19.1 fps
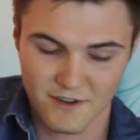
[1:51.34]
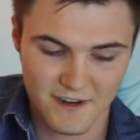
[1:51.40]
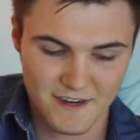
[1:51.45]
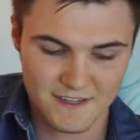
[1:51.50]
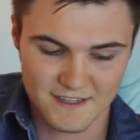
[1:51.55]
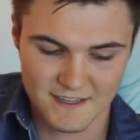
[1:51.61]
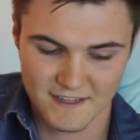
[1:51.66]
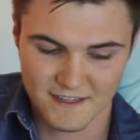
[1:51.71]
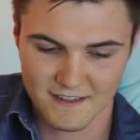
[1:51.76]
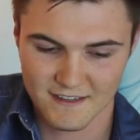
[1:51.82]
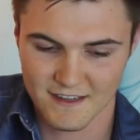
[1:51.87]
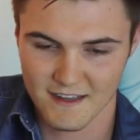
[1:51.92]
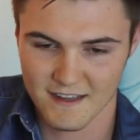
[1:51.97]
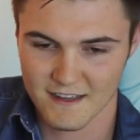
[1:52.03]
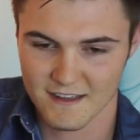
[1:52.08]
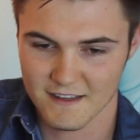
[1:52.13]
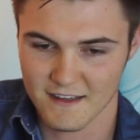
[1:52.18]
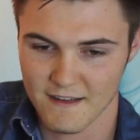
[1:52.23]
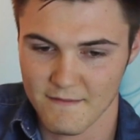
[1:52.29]
crazy.
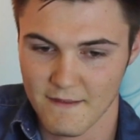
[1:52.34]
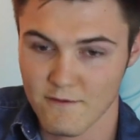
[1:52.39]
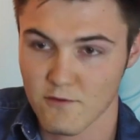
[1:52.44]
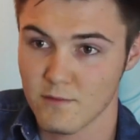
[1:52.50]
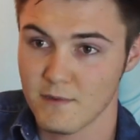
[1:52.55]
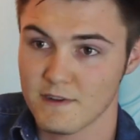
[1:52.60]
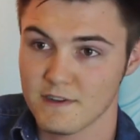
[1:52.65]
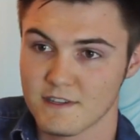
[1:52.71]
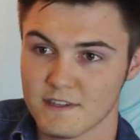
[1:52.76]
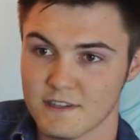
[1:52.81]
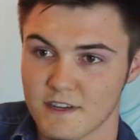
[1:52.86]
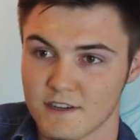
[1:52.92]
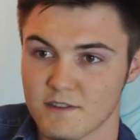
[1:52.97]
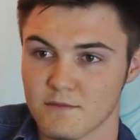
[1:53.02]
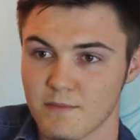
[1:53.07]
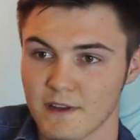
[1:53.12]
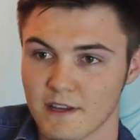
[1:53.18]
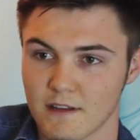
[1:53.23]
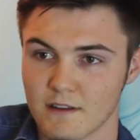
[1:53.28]
Uh, I've never been to
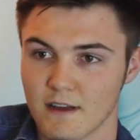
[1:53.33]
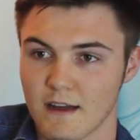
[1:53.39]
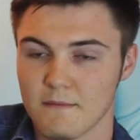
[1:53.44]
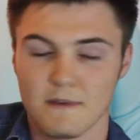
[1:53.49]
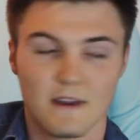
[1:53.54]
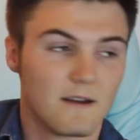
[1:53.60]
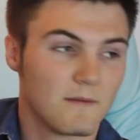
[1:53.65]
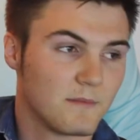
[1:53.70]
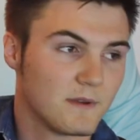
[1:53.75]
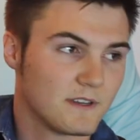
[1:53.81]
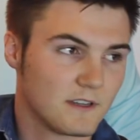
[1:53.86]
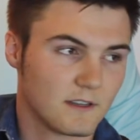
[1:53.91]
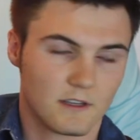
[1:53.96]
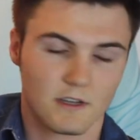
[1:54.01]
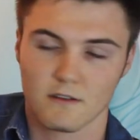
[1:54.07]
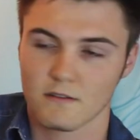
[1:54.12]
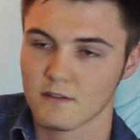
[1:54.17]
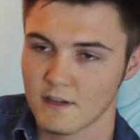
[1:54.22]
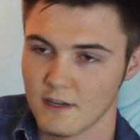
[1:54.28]
such a big. I mean, I've been
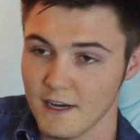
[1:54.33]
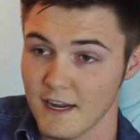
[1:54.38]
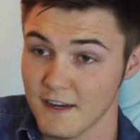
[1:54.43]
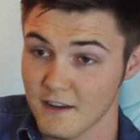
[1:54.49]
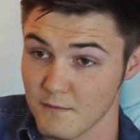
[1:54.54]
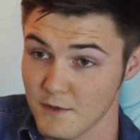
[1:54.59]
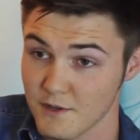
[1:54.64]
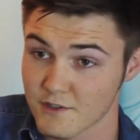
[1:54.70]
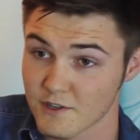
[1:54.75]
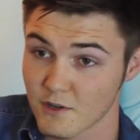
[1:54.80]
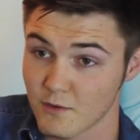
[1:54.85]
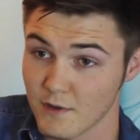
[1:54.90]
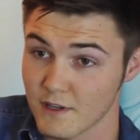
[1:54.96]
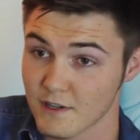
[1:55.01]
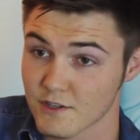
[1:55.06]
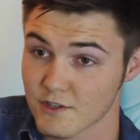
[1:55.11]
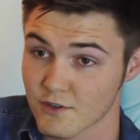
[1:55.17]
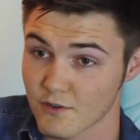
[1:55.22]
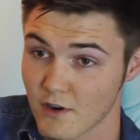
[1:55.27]
to Canadian Music
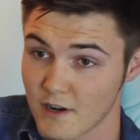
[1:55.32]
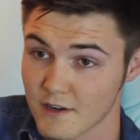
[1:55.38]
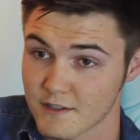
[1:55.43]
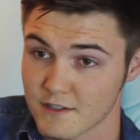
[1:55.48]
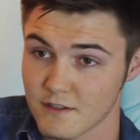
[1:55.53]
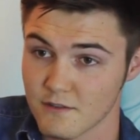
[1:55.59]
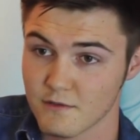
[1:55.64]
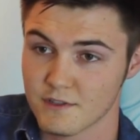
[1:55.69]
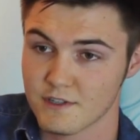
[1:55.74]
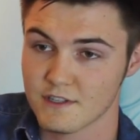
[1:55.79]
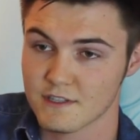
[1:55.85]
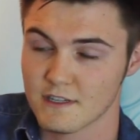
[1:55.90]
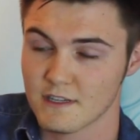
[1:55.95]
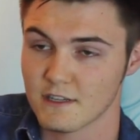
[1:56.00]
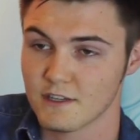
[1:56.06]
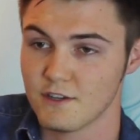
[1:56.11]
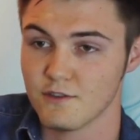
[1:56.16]
Week in Toronto, which is a